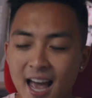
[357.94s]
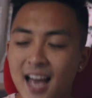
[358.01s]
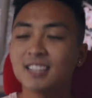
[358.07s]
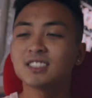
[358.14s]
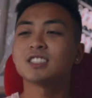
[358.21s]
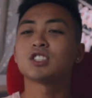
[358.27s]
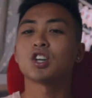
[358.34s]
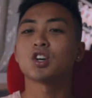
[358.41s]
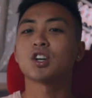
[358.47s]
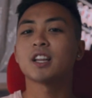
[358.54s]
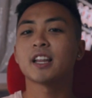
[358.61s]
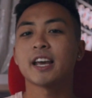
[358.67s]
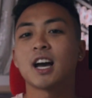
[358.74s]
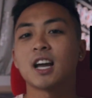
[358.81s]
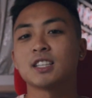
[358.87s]
As a
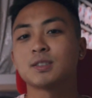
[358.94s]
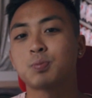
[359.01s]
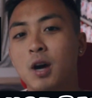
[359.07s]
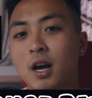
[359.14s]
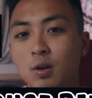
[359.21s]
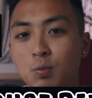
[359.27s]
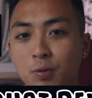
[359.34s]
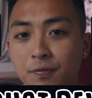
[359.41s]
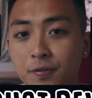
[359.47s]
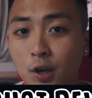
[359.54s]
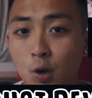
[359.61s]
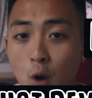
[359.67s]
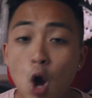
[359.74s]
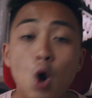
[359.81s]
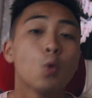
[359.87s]
totally honest product
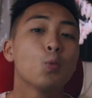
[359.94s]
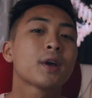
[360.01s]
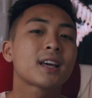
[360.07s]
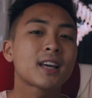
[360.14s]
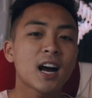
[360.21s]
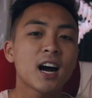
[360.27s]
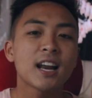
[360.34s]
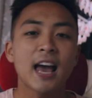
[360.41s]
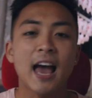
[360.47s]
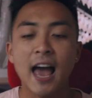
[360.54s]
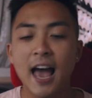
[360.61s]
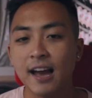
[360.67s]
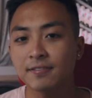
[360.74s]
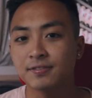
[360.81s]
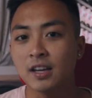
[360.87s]
review, we kinda
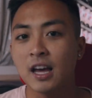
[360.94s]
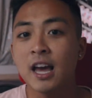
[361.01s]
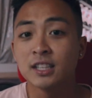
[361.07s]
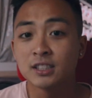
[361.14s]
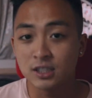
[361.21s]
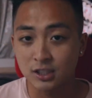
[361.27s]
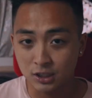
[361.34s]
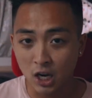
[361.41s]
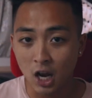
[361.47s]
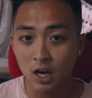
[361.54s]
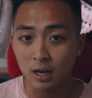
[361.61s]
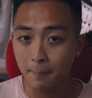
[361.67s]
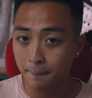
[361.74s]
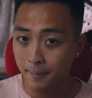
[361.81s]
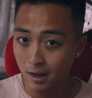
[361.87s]
have to
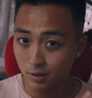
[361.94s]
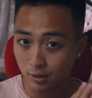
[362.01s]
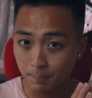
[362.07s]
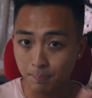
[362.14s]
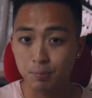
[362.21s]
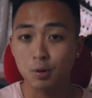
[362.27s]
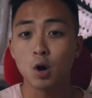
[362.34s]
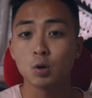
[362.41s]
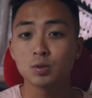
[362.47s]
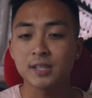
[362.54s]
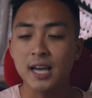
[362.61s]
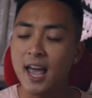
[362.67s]
talk about the pros